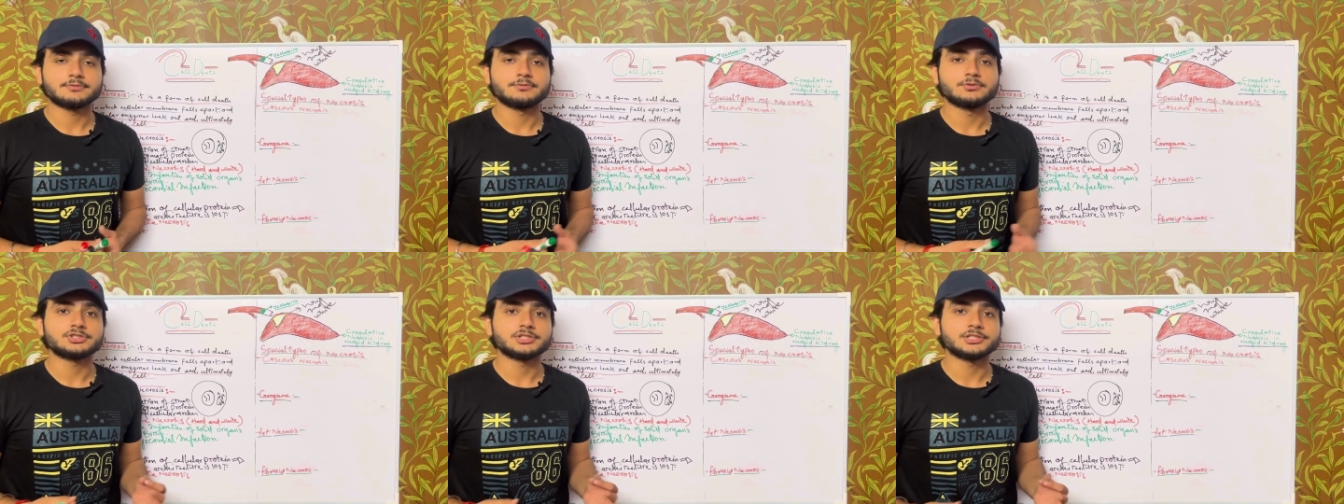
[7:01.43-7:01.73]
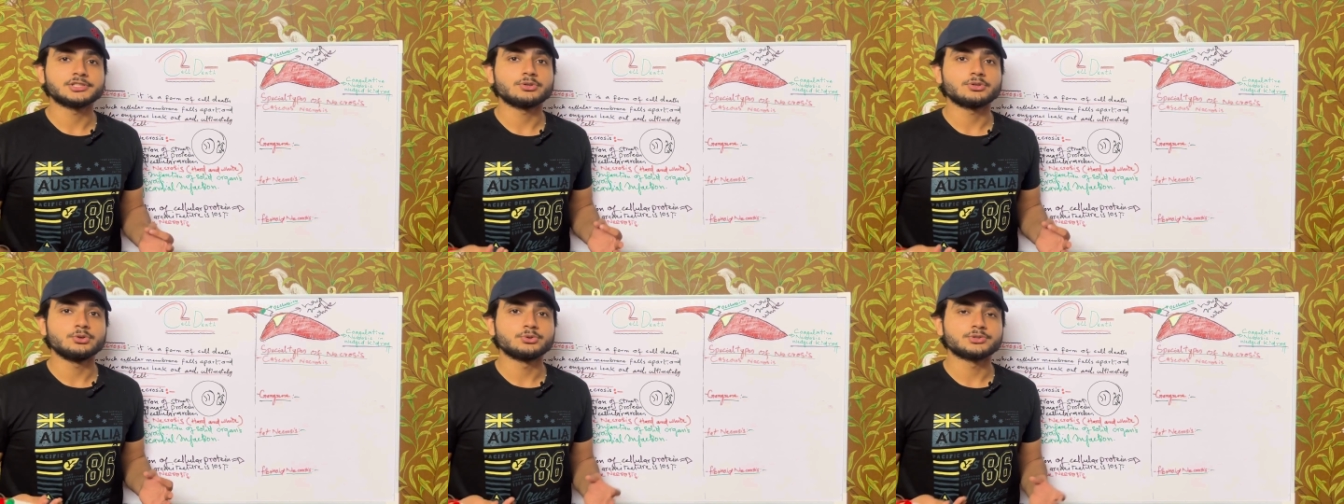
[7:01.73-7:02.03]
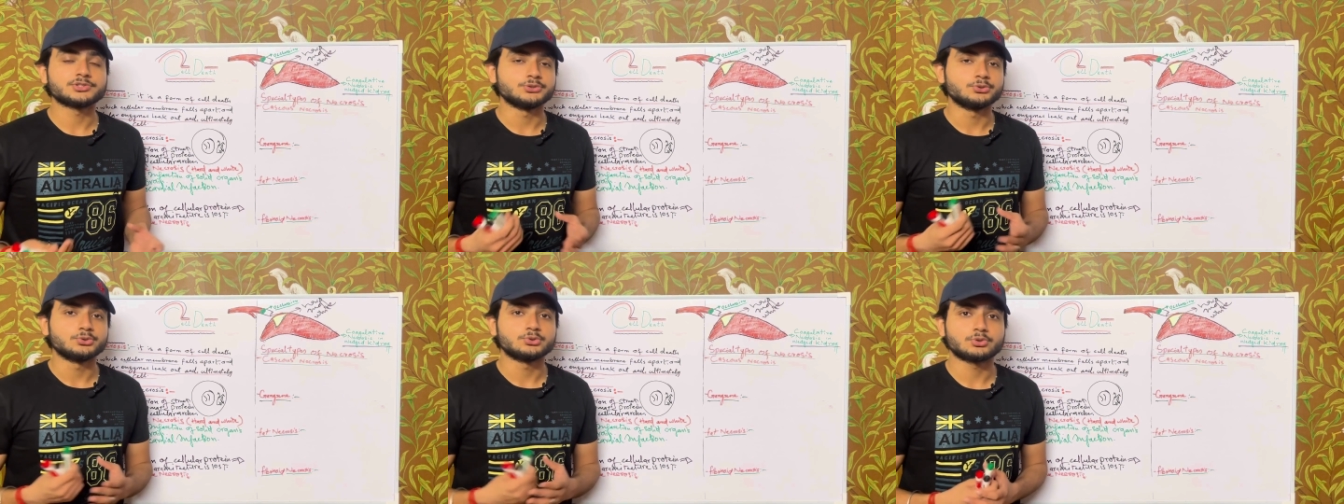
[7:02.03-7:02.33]
which
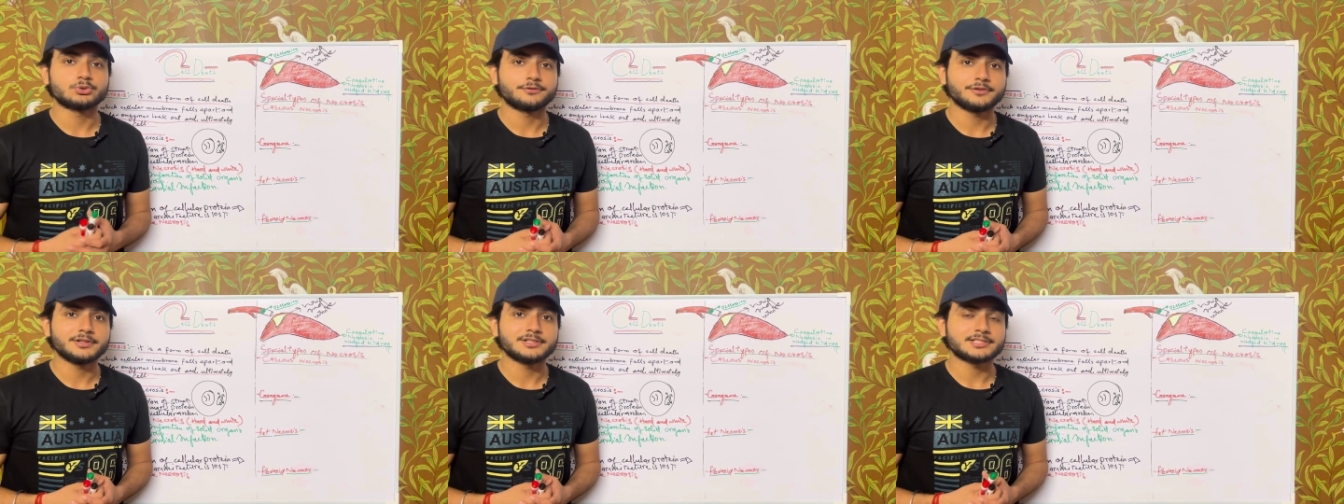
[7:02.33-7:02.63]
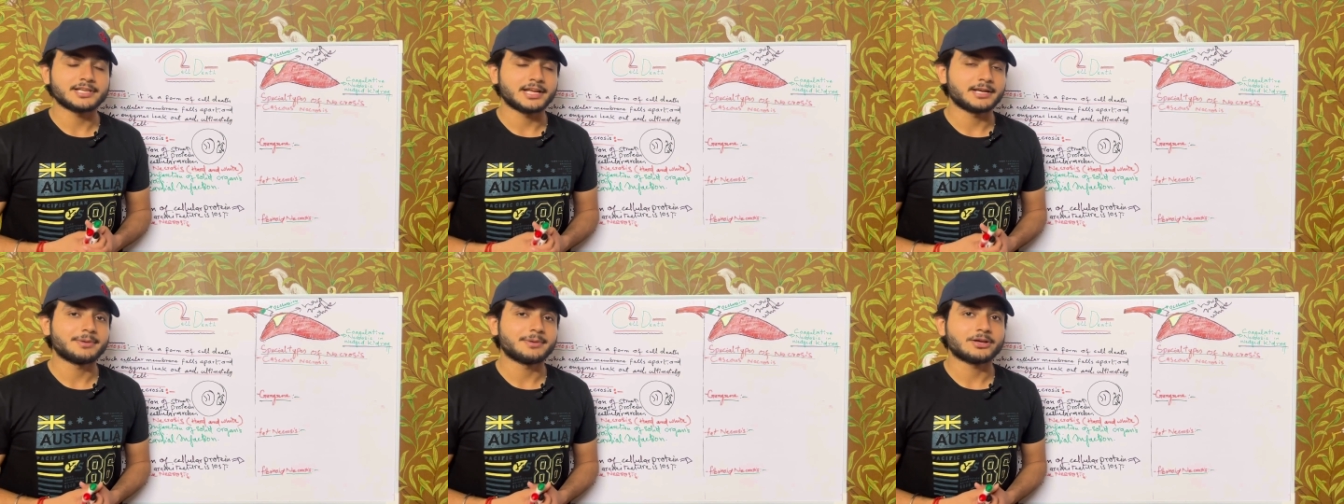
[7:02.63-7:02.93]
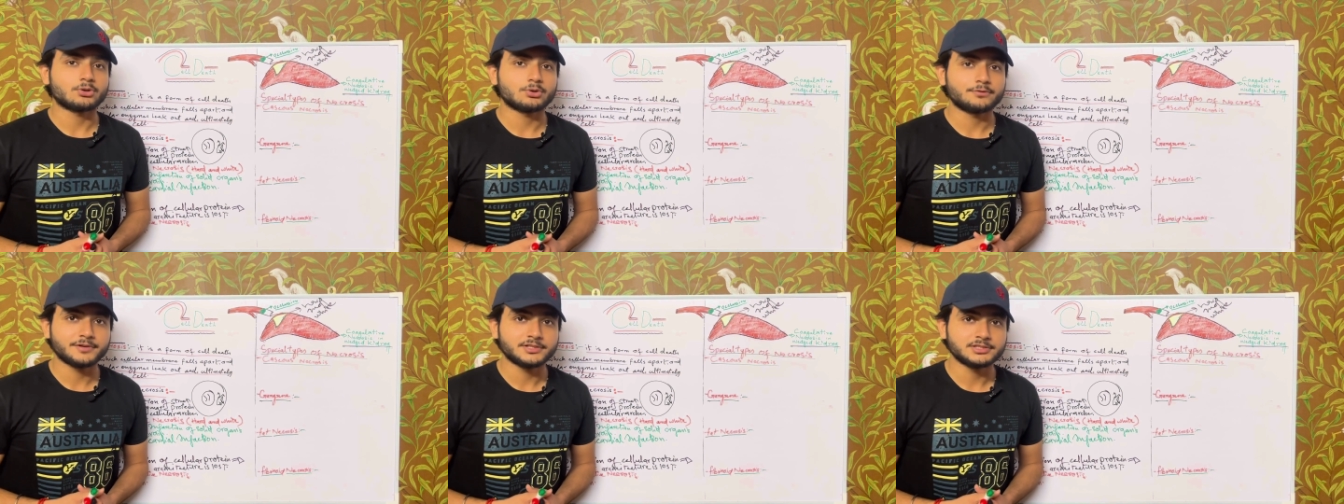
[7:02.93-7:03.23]
includes neutrophils and
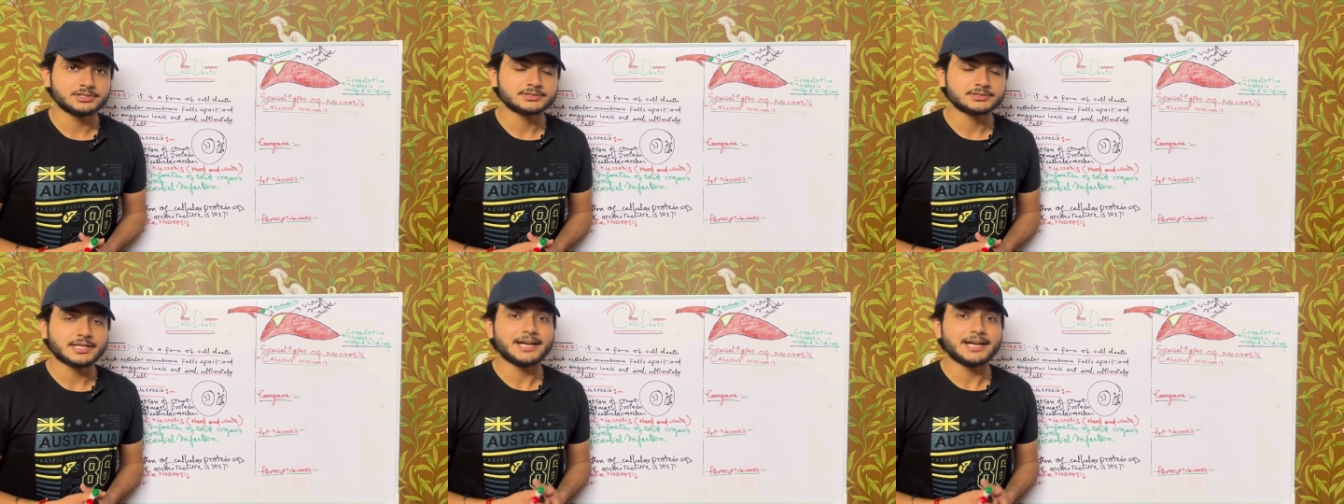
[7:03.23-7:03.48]
macrophages,